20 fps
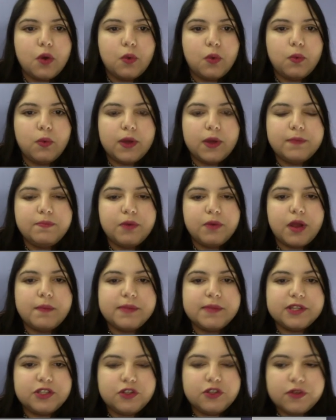what
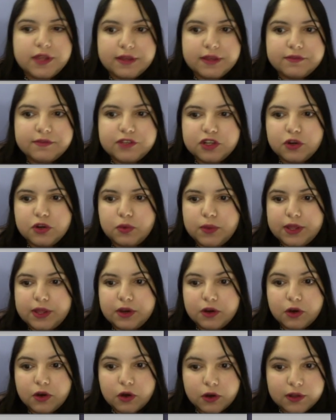promise do you give to your
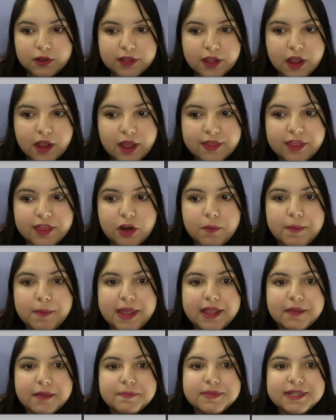reader early on that'll
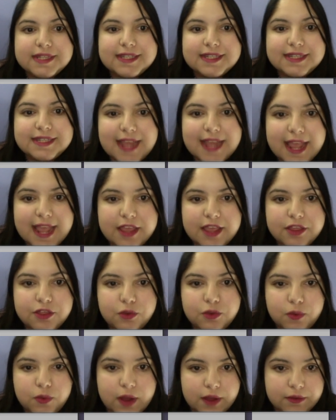make them stay
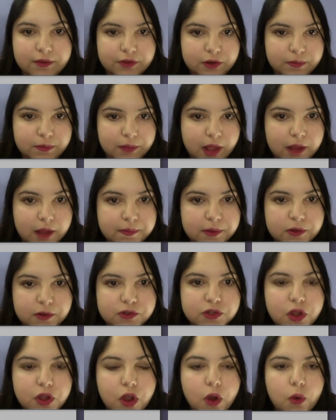throughout your blog post?